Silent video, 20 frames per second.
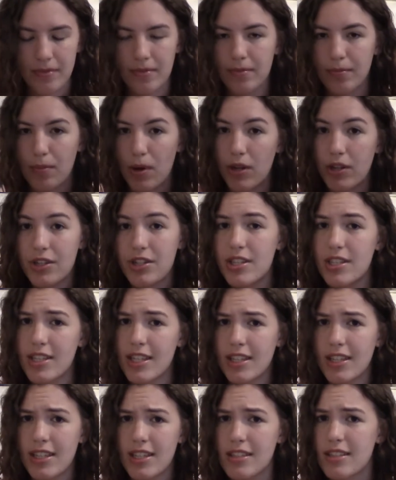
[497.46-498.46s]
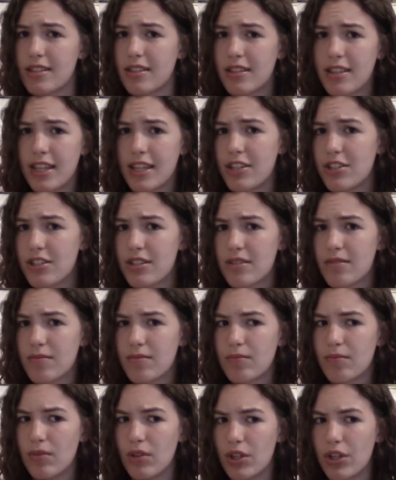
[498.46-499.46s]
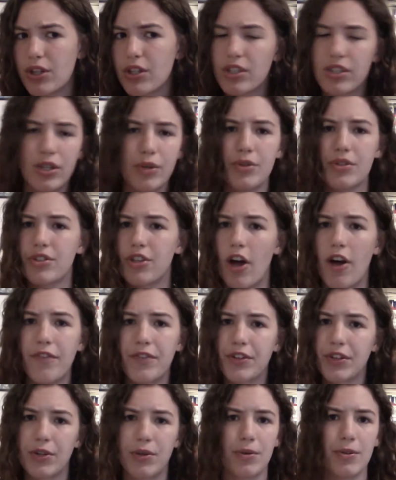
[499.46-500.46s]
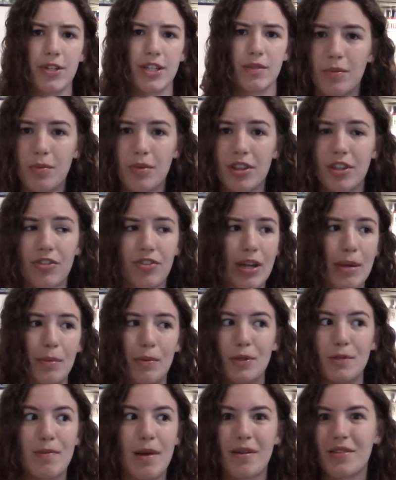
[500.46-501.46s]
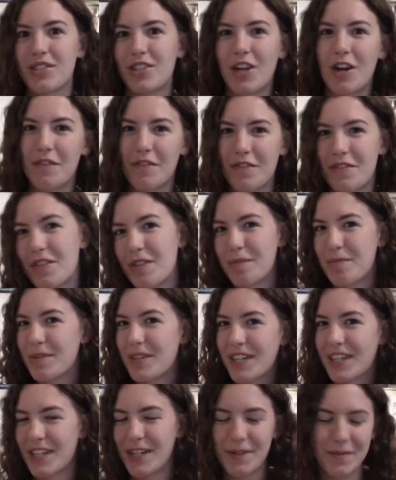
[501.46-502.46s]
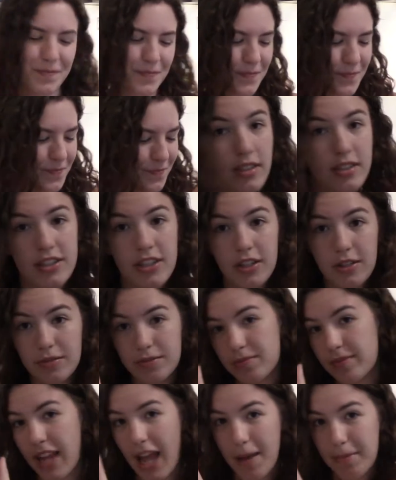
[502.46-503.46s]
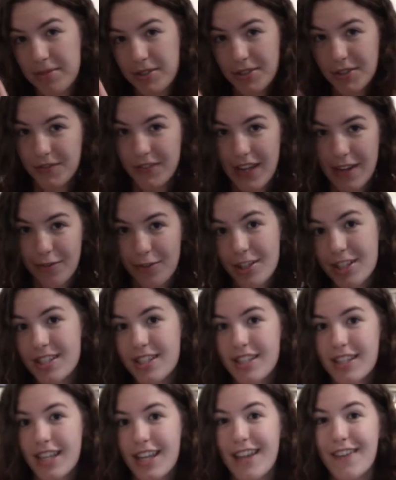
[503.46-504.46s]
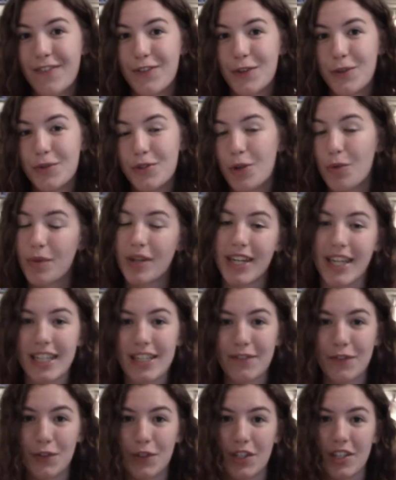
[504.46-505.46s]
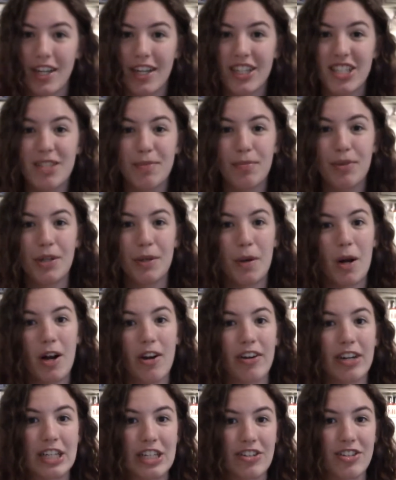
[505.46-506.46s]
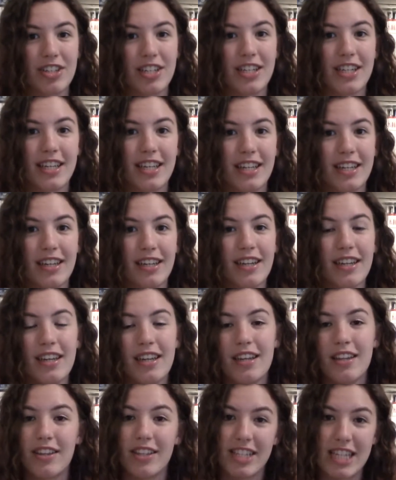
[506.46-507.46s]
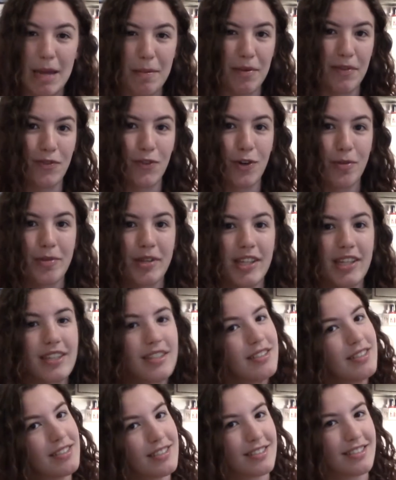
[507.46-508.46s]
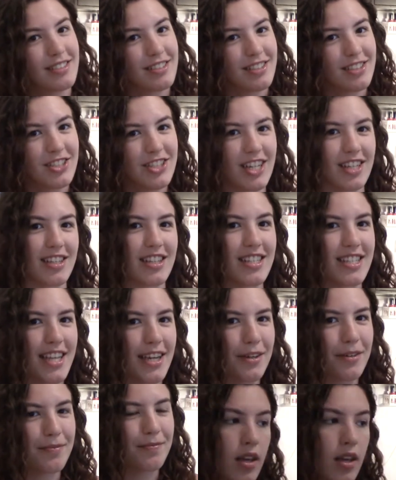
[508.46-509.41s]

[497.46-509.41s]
polishes like these, they just look so soft and gorgeous with the rainbows bouncing off of them, you know? So, absolute favorites. If you don't want to get the full collection but you are interested in this type of formula, check these out.